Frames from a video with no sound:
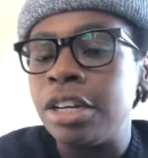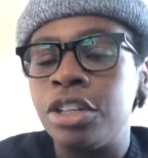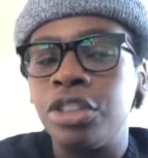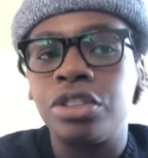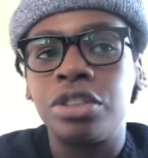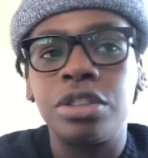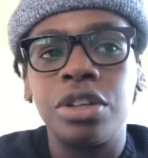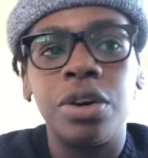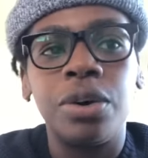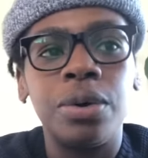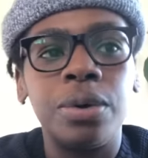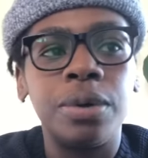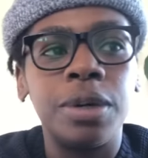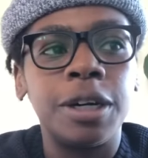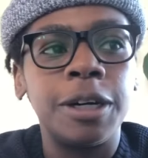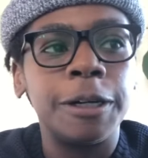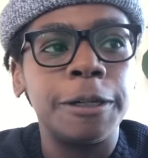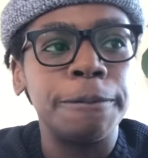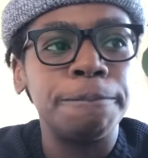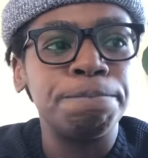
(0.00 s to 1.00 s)

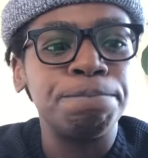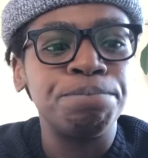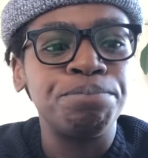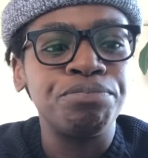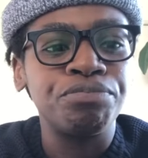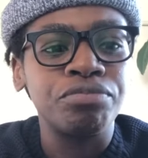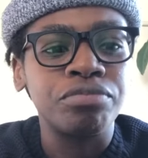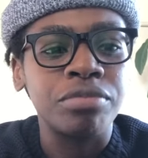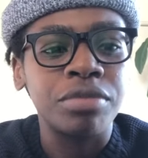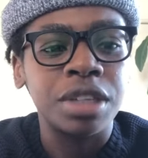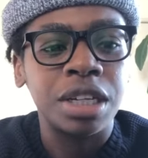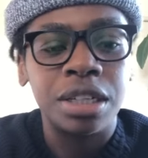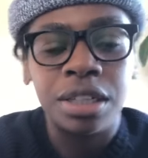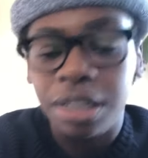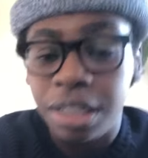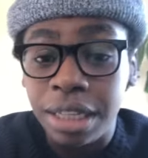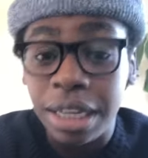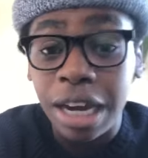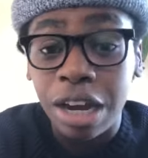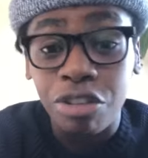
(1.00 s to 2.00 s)
So
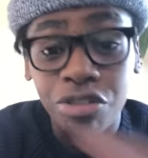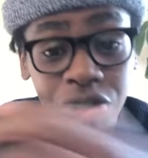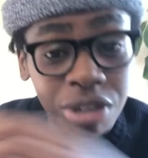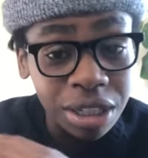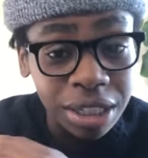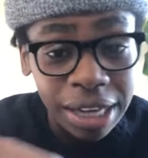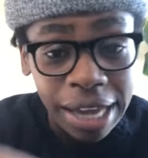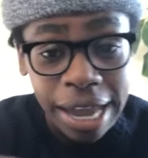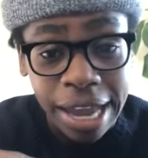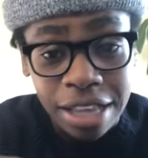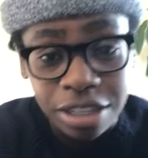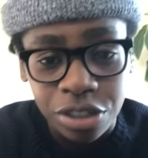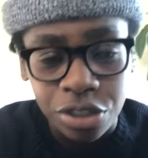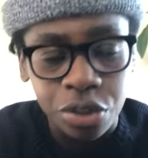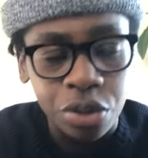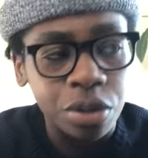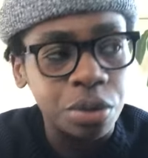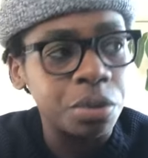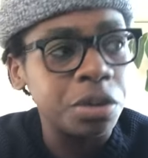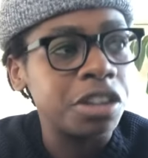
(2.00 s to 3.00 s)
he got really
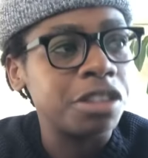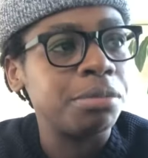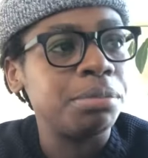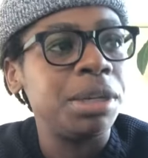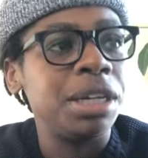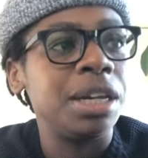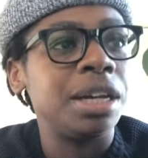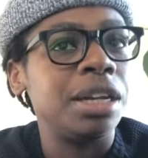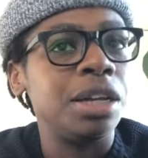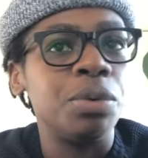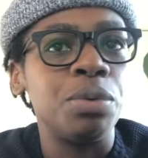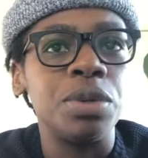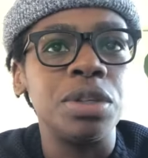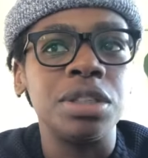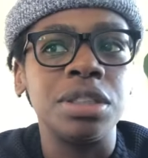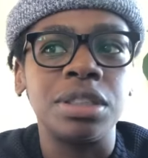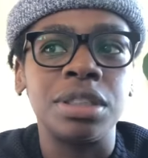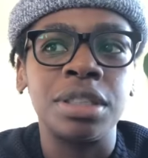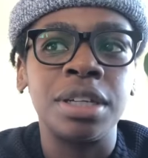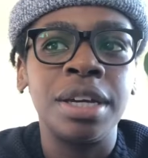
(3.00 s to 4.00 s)
hands-on with me, and it
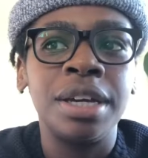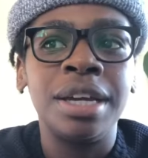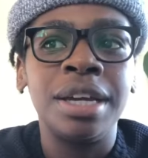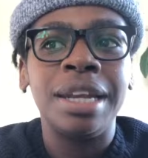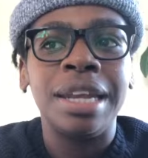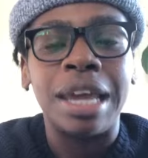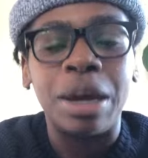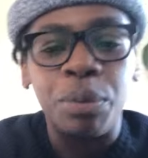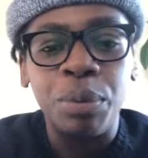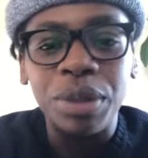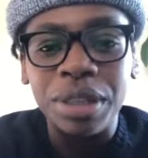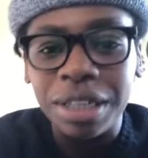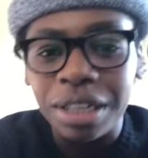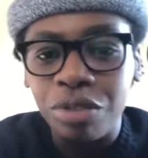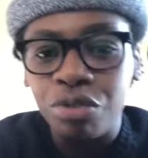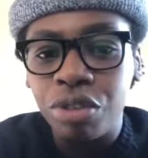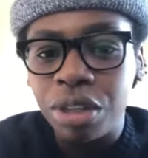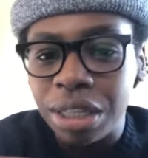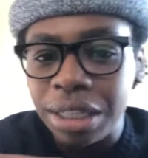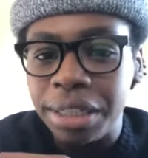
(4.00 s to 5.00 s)
was like we
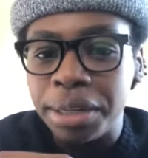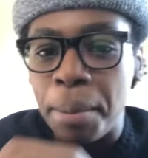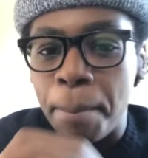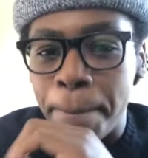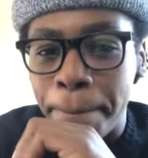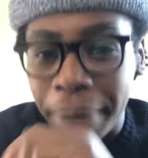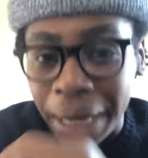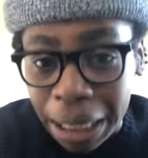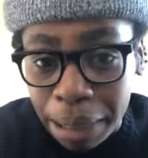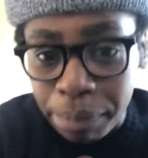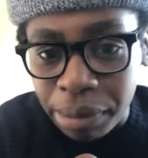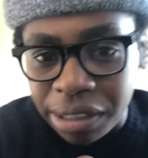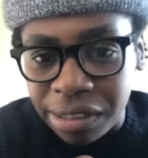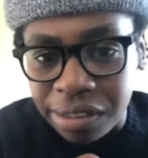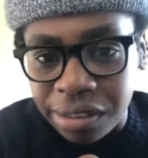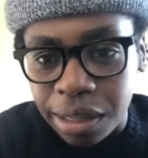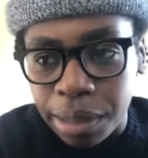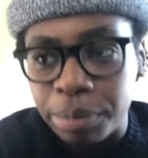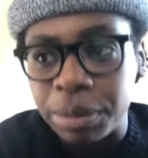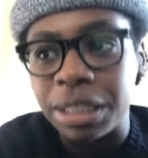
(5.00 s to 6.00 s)
did really the baby
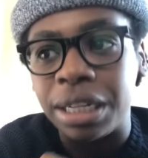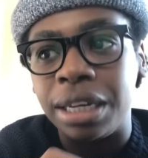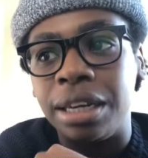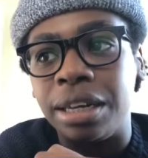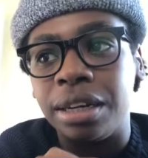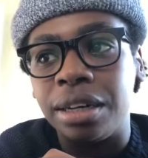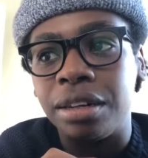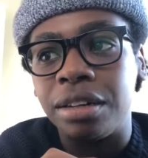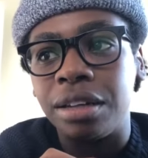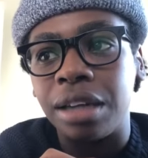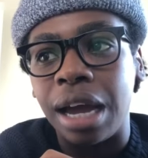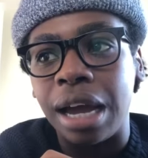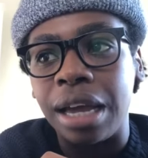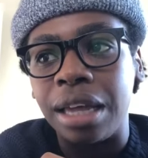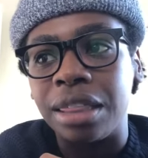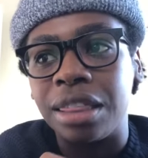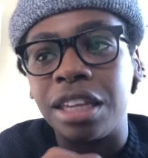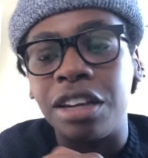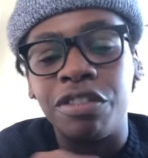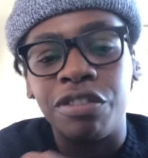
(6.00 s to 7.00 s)
steps. And I
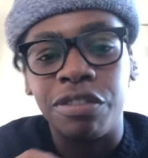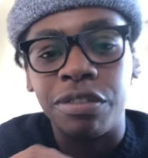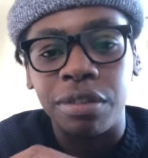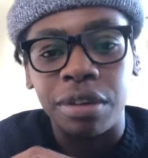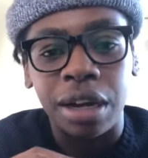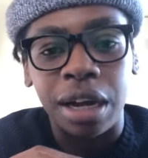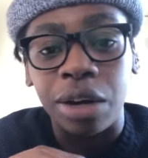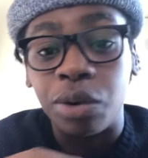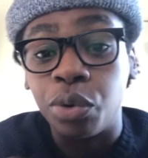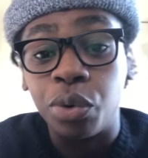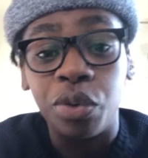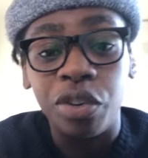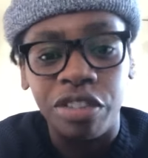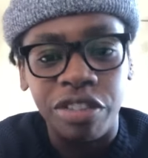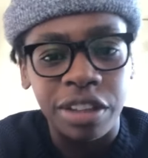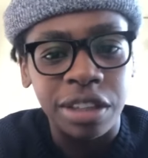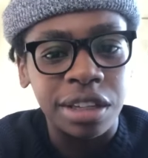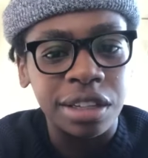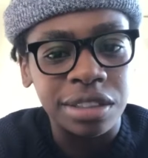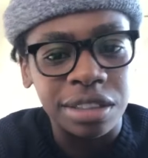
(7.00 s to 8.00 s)
think, I don't know if
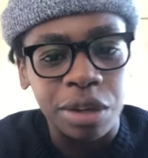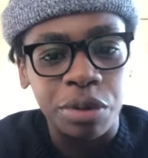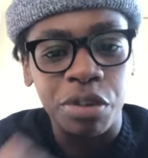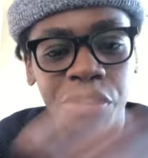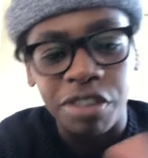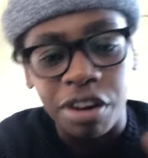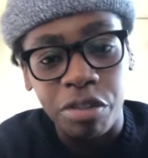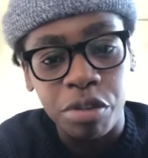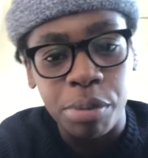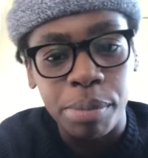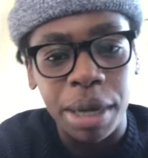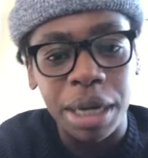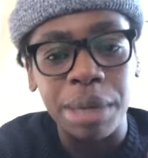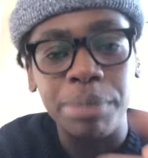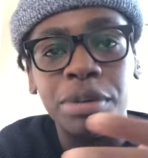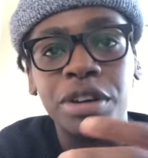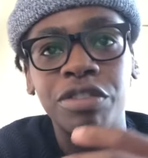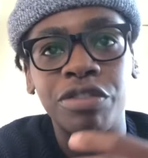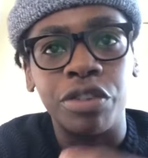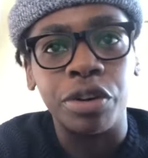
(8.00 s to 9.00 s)
he does that with everybody,
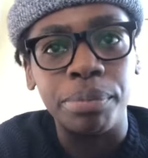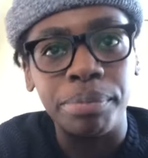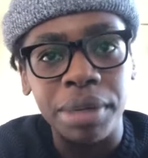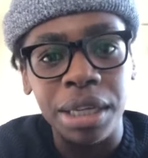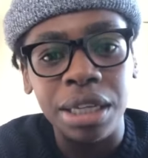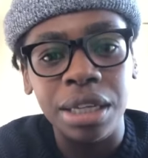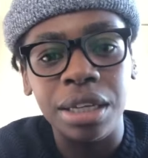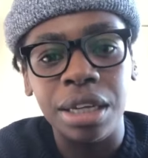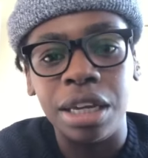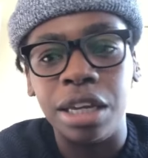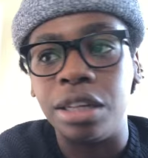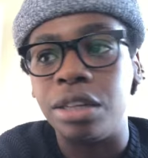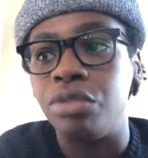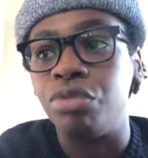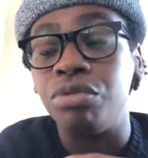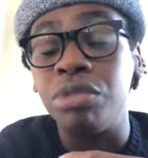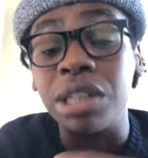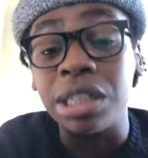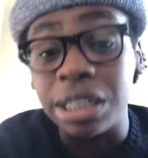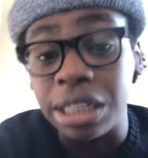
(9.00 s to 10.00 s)
but for me, it
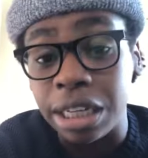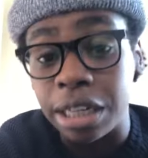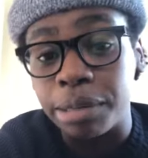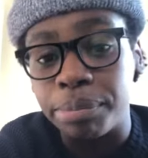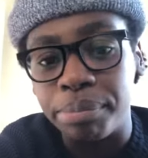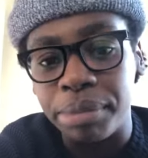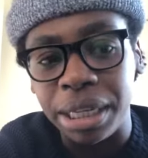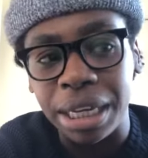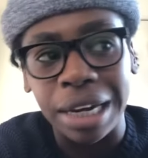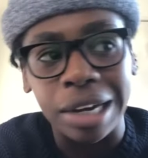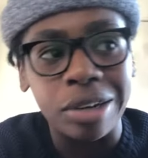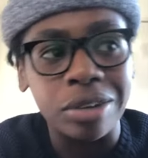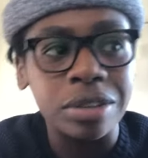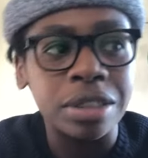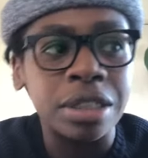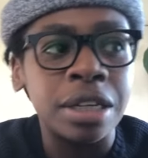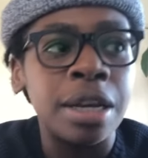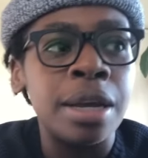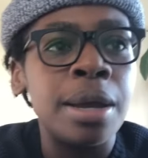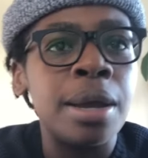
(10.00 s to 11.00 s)
really helped me out,
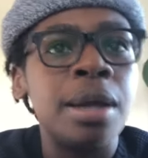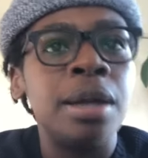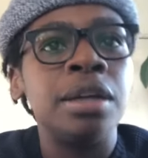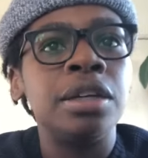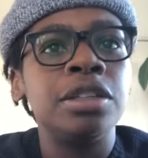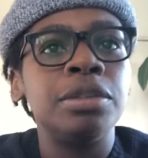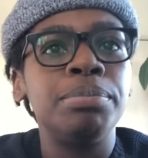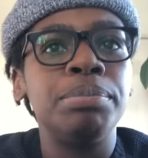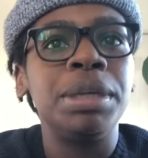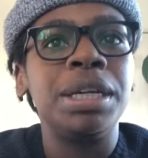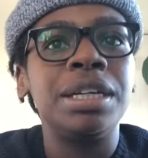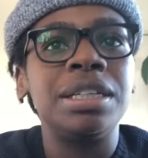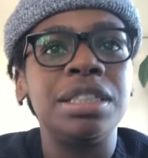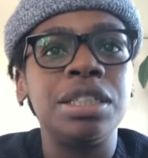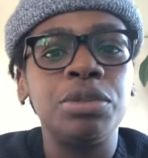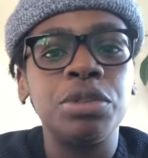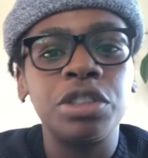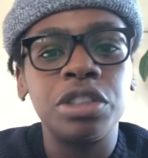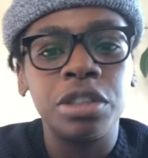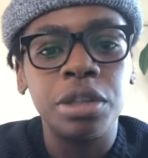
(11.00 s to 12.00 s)
because it
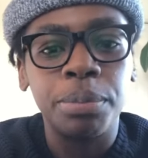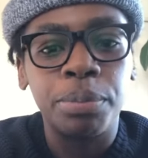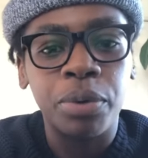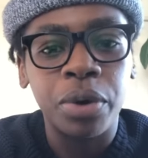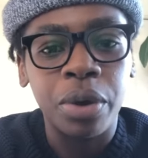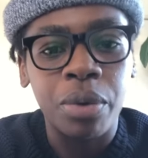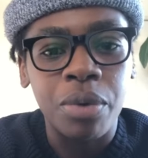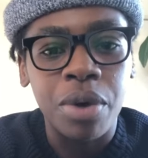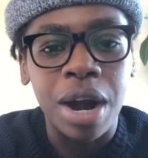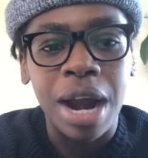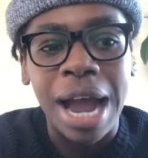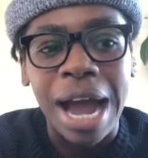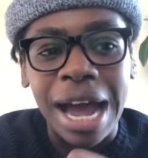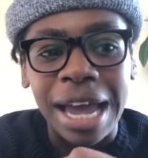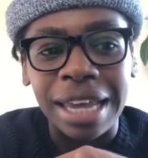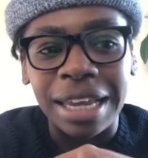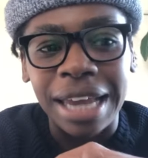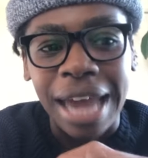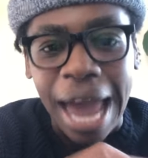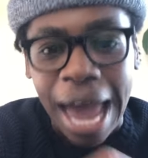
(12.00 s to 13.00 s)
was to the point where
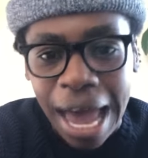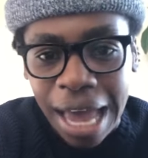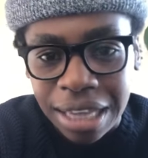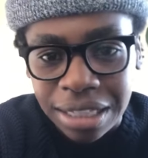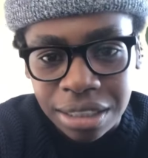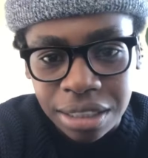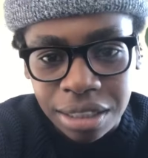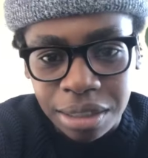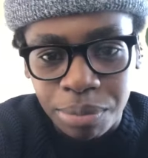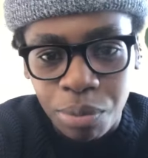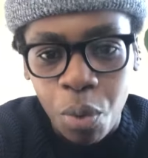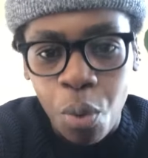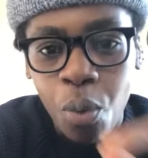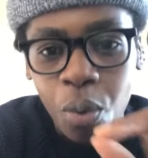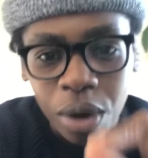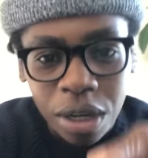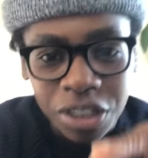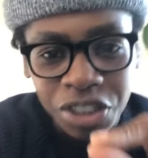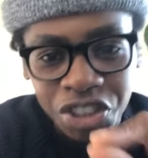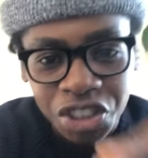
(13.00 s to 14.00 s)
I asked them,
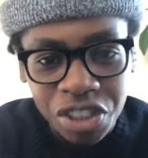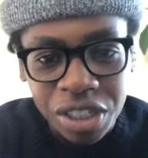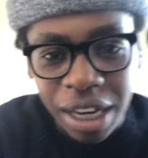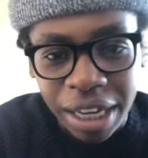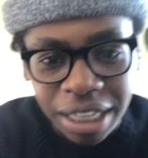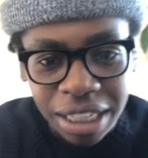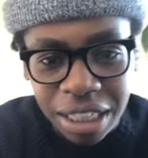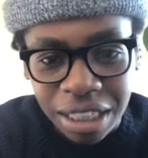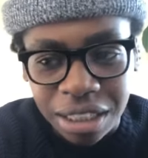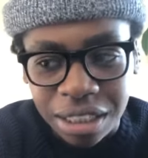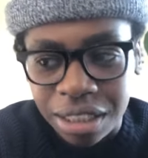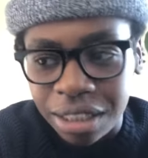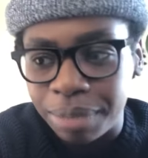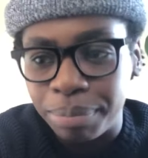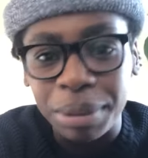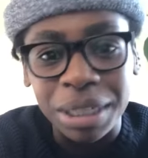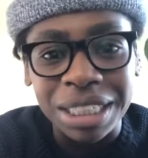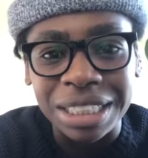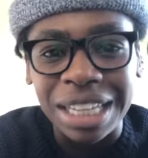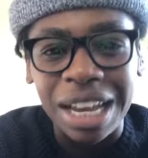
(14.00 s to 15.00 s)
what should I eat?
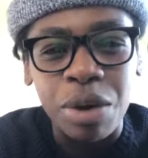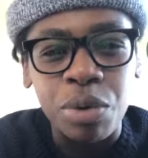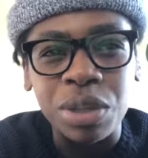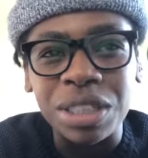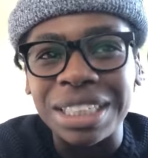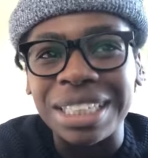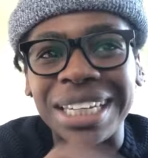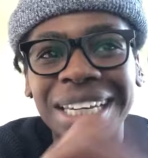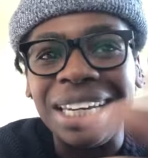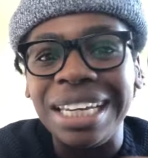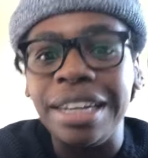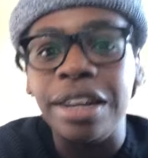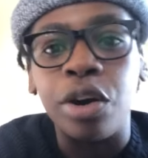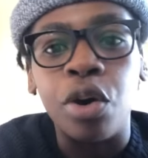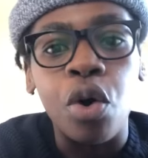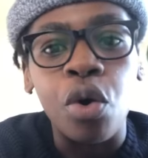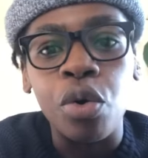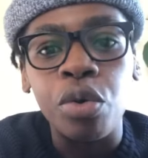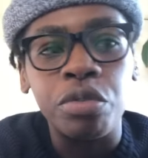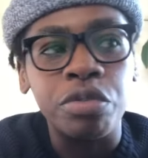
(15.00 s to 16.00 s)
Because I wasn't eating
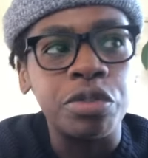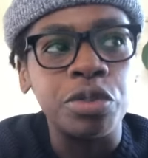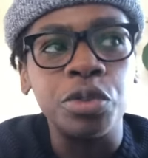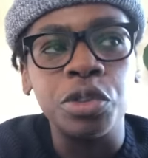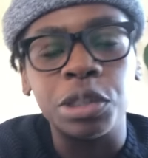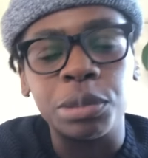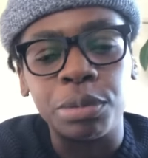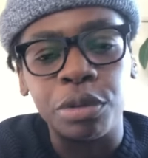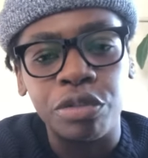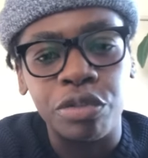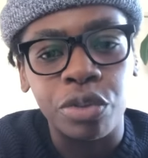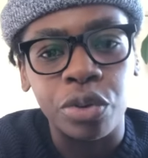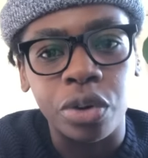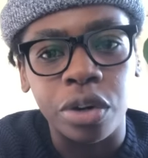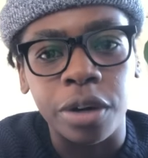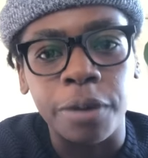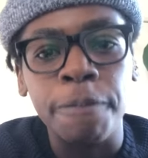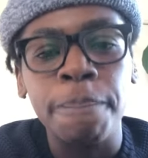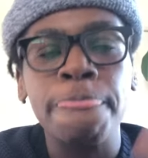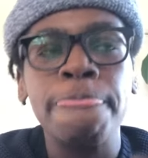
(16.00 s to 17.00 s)
whole foods before.
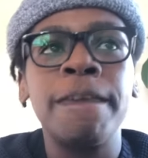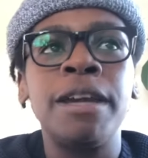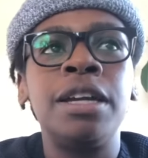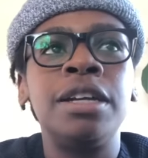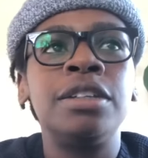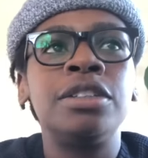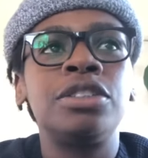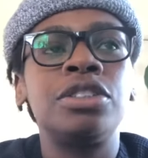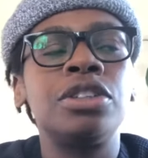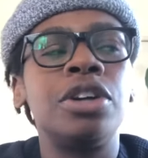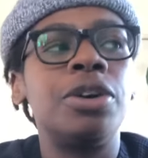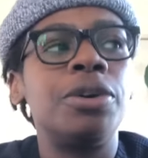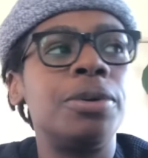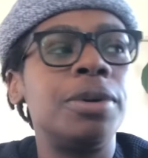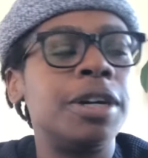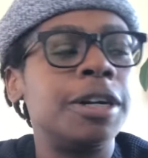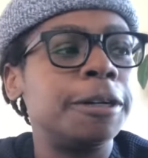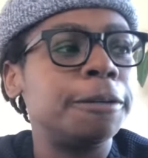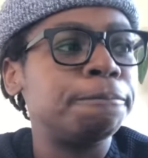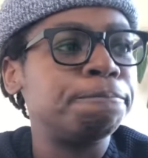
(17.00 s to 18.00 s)

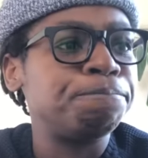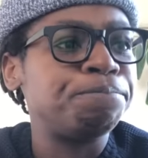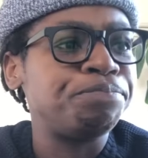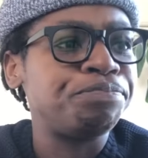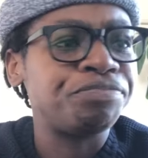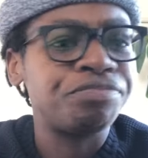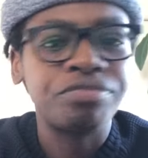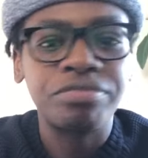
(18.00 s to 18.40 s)
So